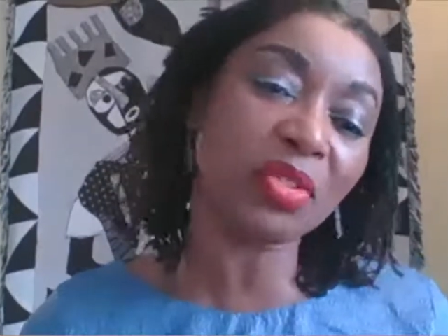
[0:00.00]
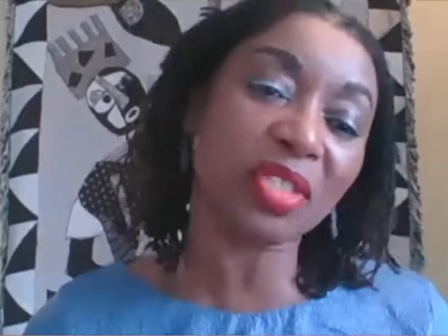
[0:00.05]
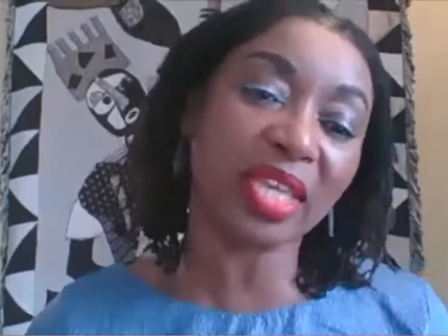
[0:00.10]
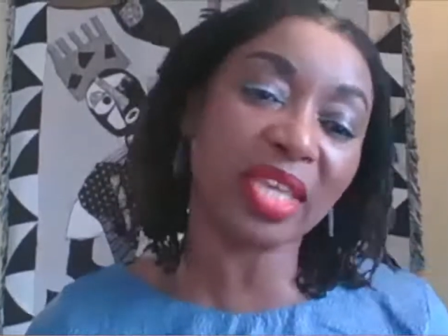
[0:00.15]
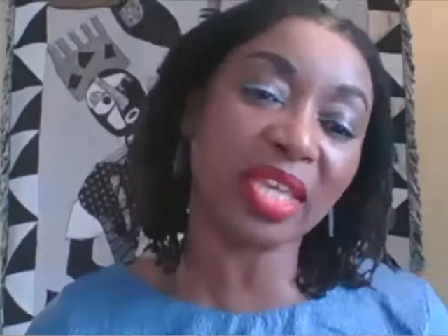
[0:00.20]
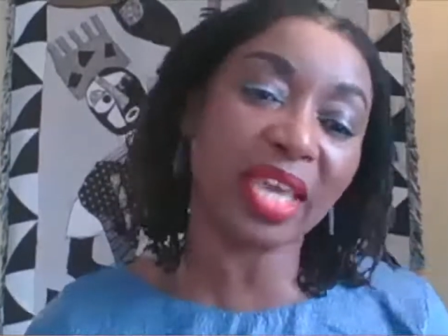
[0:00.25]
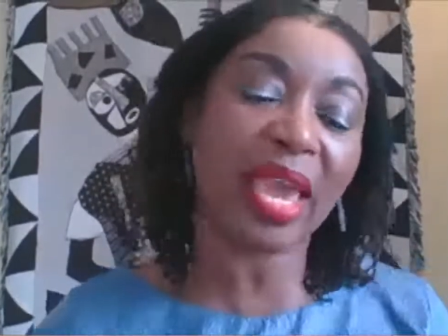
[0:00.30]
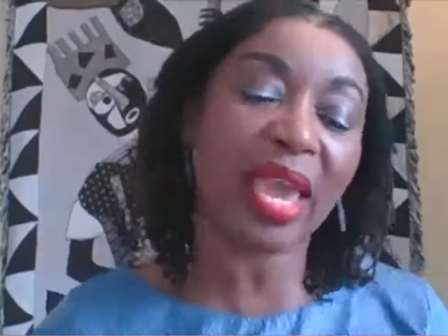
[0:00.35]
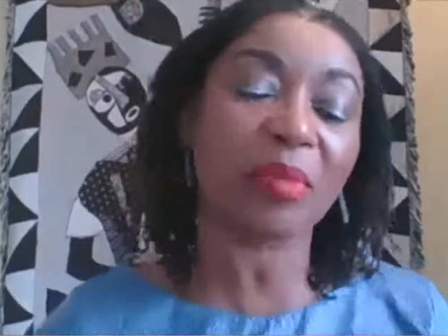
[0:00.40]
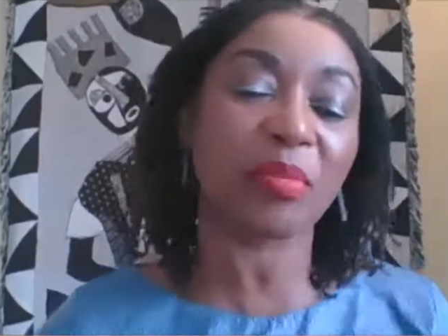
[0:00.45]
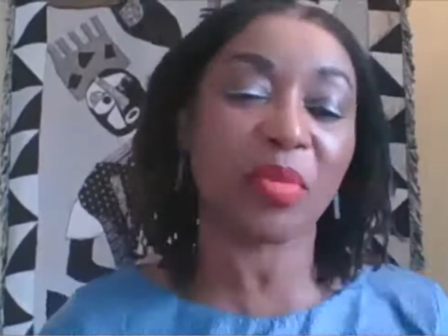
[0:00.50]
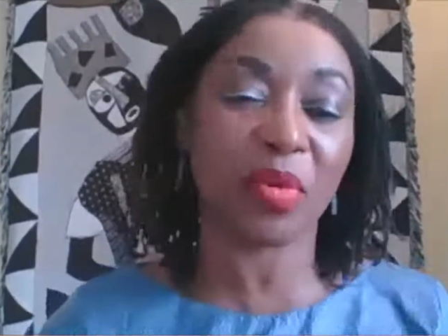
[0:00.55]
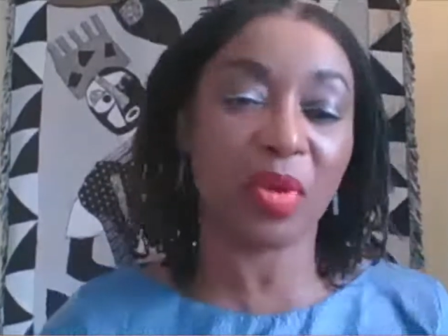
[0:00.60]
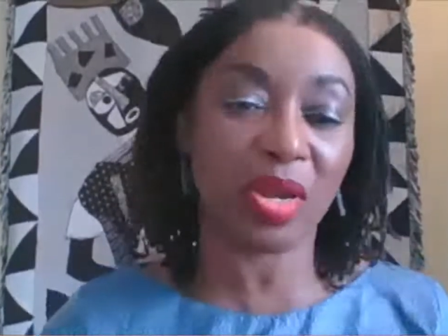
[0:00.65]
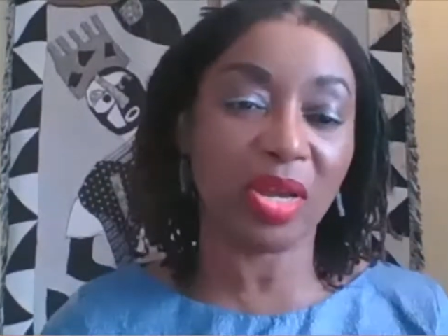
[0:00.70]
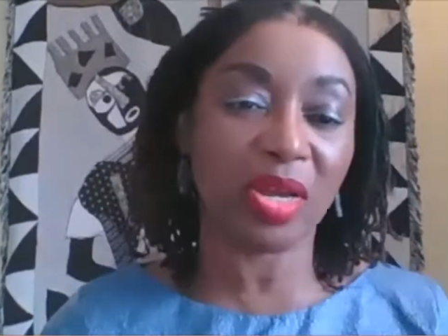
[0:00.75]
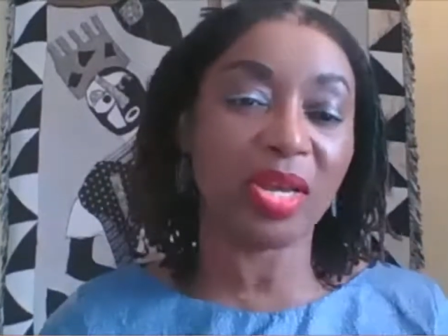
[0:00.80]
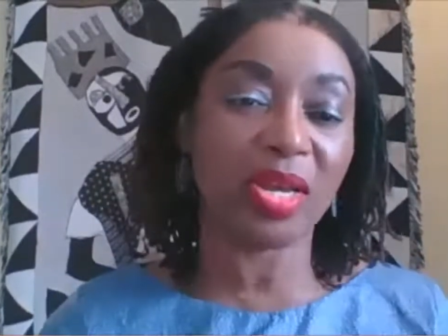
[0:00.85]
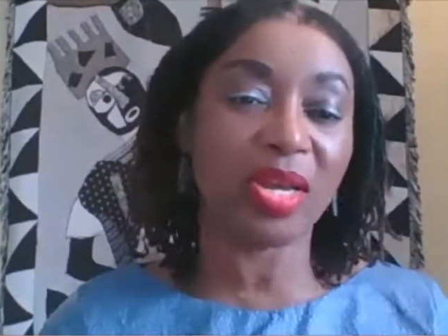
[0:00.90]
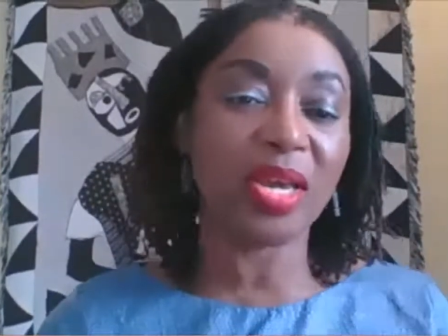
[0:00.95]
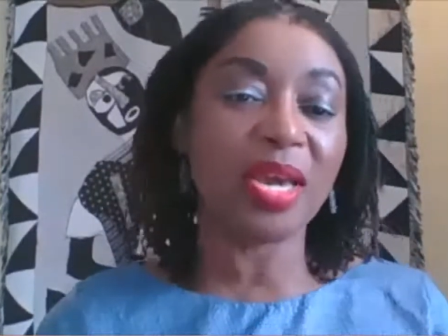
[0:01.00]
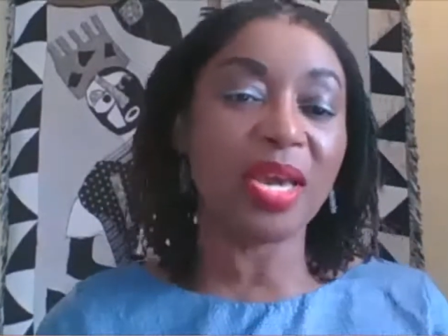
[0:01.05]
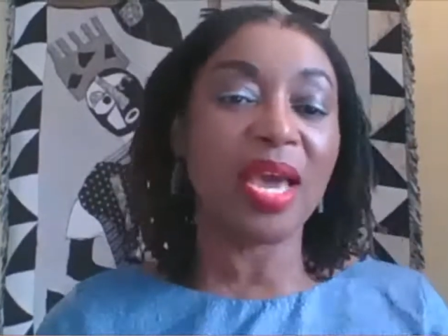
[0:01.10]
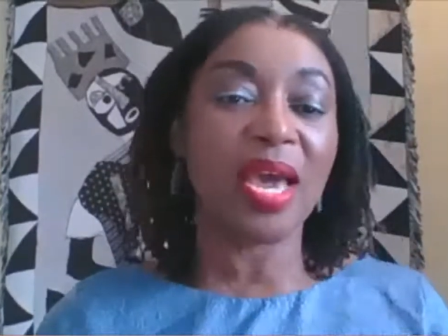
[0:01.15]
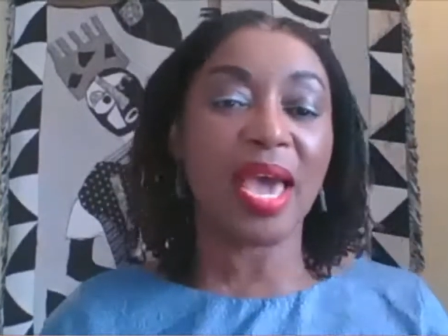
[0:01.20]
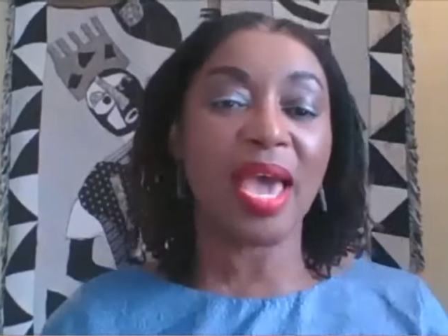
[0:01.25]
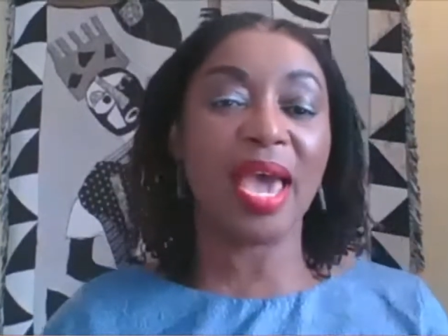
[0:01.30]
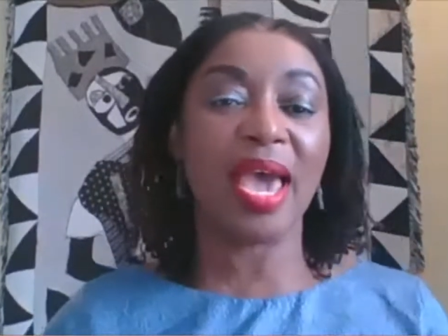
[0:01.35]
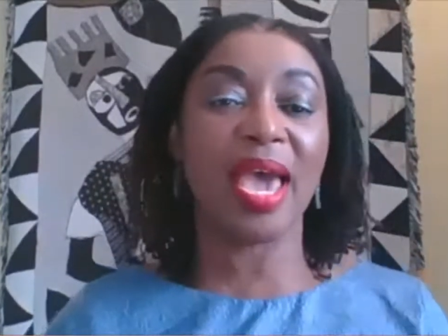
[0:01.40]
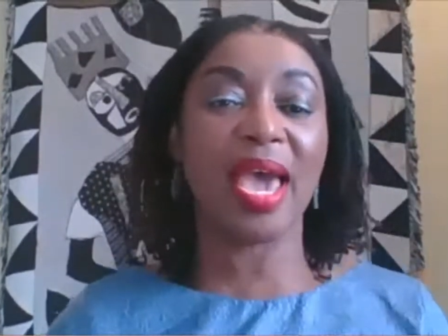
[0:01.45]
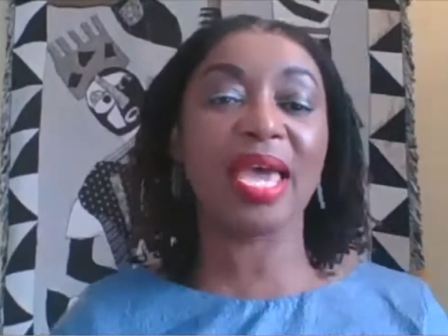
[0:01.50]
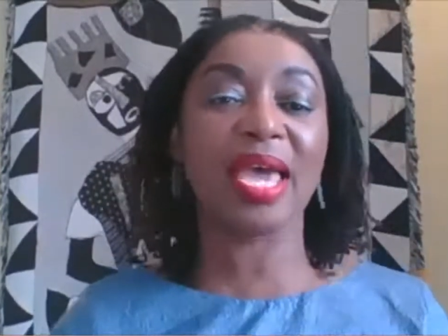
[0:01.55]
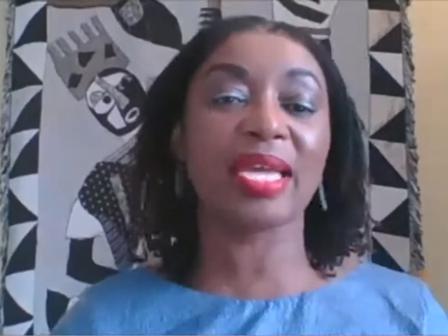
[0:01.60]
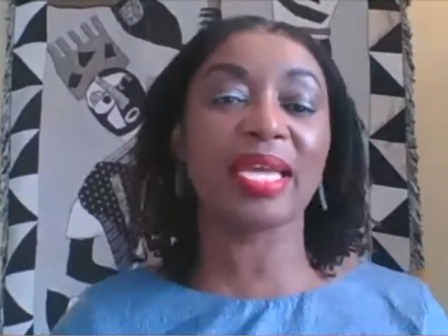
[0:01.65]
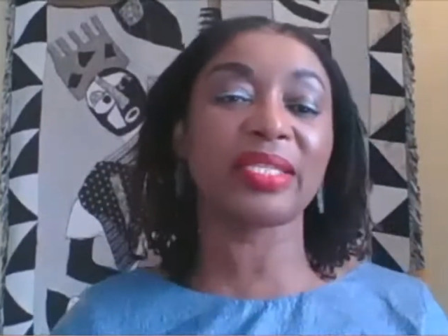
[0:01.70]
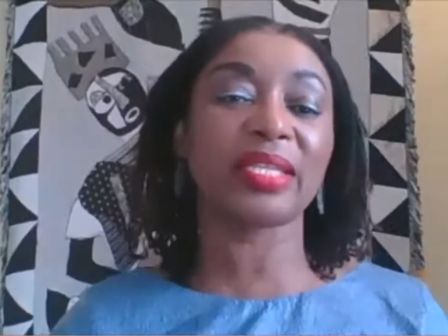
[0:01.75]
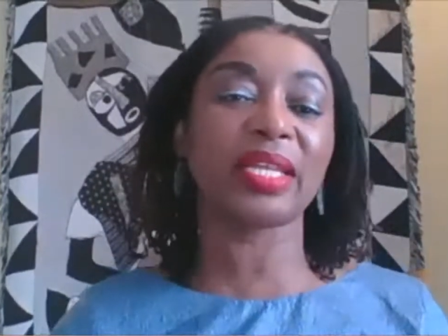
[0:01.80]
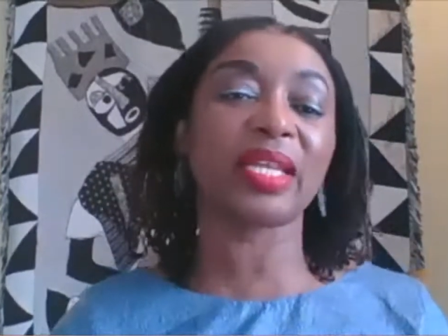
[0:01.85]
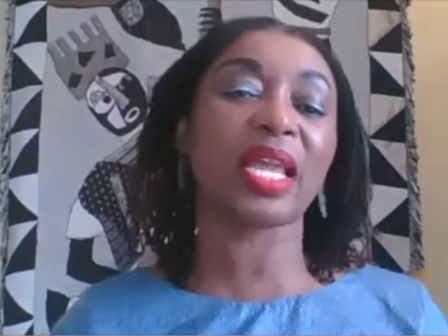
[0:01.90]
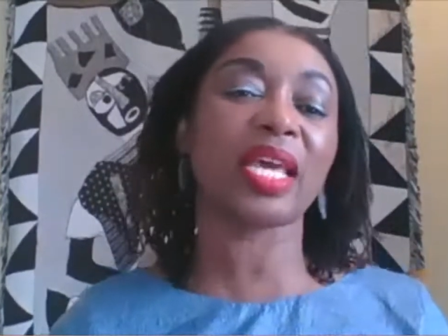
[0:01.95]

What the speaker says: camera. And they're like,